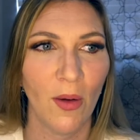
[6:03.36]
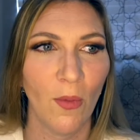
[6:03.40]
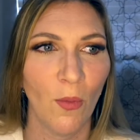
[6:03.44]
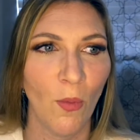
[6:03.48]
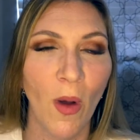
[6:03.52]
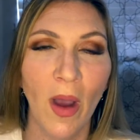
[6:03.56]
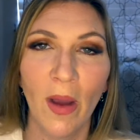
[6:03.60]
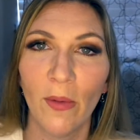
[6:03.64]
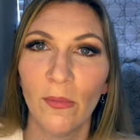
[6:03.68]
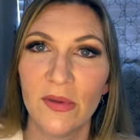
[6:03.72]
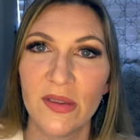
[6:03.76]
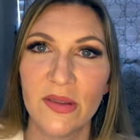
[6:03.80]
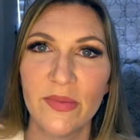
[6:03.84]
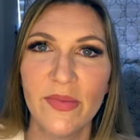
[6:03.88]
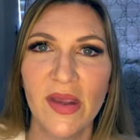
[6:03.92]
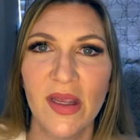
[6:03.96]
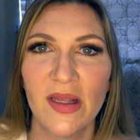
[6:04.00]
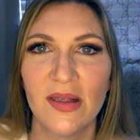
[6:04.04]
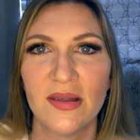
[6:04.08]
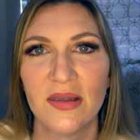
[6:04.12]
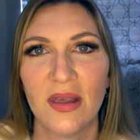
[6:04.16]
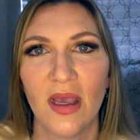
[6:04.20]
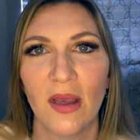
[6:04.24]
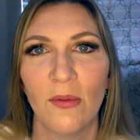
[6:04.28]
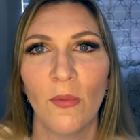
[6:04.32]
what was being
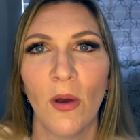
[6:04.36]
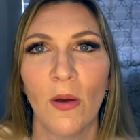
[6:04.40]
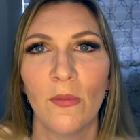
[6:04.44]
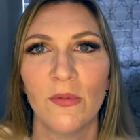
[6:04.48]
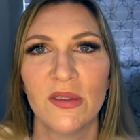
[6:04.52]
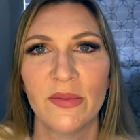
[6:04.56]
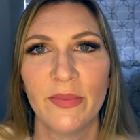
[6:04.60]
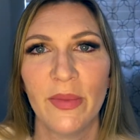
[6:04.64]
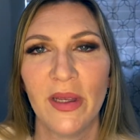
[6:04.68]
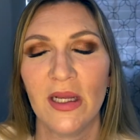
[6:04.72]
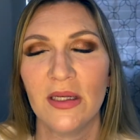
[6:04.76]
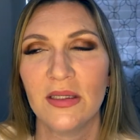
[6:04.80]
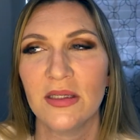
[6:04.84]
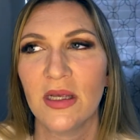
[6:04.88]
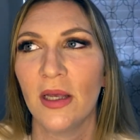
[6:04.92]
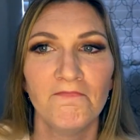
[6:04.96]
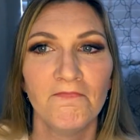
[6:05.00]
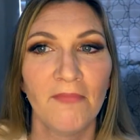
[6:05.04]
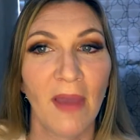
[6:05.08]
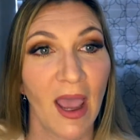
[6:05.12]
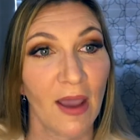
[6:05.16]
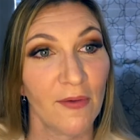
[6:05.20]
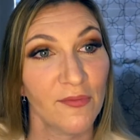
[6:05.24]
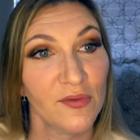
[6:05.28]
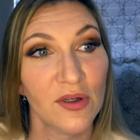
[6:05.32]
said, what was being done.
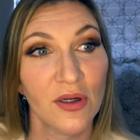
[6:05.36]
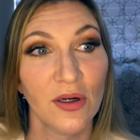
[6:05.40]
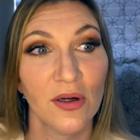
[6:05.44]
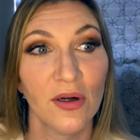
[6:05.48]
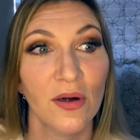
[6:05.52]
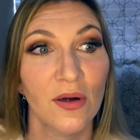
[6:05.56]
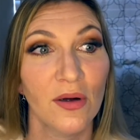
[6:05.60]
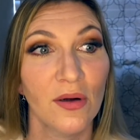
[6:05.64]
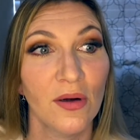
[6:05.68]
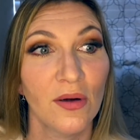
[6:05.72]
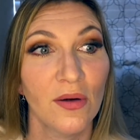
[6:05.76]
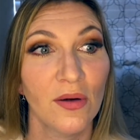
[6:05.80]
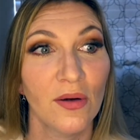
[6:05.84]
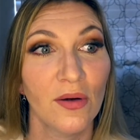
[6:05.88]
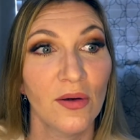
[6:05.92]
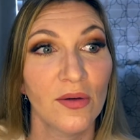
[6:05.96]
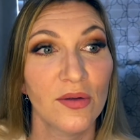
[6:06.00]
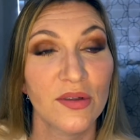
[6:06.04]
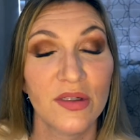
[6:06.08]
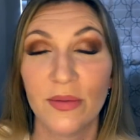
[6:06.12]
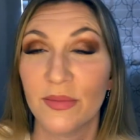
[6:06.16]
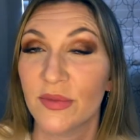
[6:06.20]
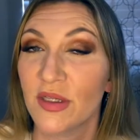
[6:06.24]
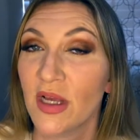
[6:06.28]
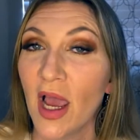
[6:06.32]
After
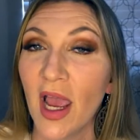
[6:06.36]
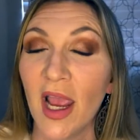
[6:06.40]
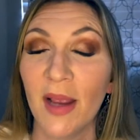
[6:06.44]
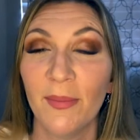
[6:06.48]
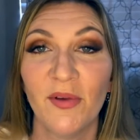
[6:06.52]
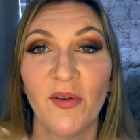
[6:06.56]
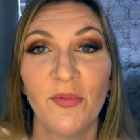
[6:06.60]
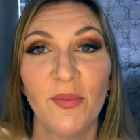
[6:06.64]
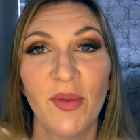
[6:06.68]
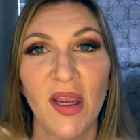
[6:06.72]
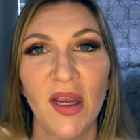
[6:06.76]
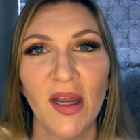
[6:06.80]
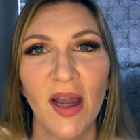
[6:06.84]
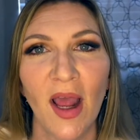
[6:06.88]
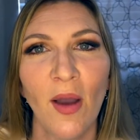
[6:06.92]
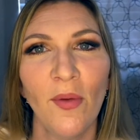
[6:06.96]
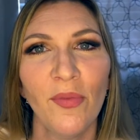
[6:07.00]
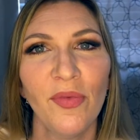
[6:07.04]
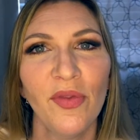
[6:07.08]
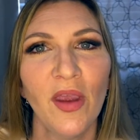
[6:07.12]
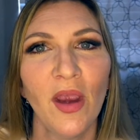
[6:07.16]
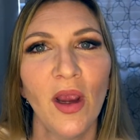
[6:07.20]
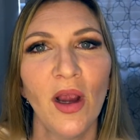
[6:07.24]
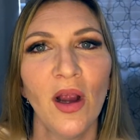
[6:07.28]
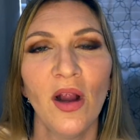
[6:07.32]
some time of being out
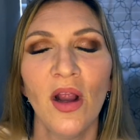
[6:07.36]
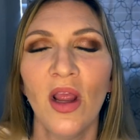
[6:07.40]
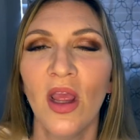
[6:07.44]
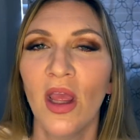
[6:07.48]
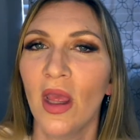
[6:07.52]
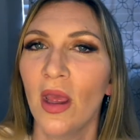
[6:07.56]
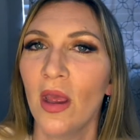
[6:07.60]
there,